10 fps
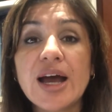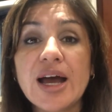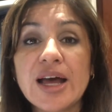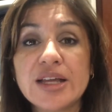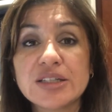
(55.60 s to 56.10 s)

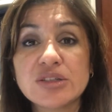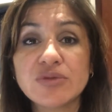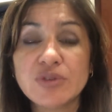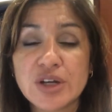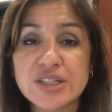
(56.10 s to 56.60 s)
and
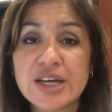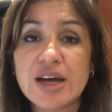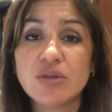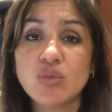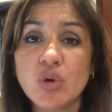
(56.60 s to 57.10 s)
find
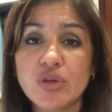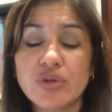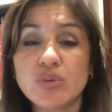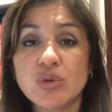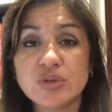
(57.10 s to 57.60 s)
out what the
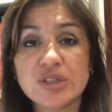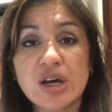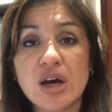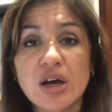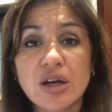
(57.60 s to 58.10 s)
rules
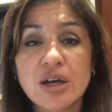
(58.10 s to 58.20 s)
are,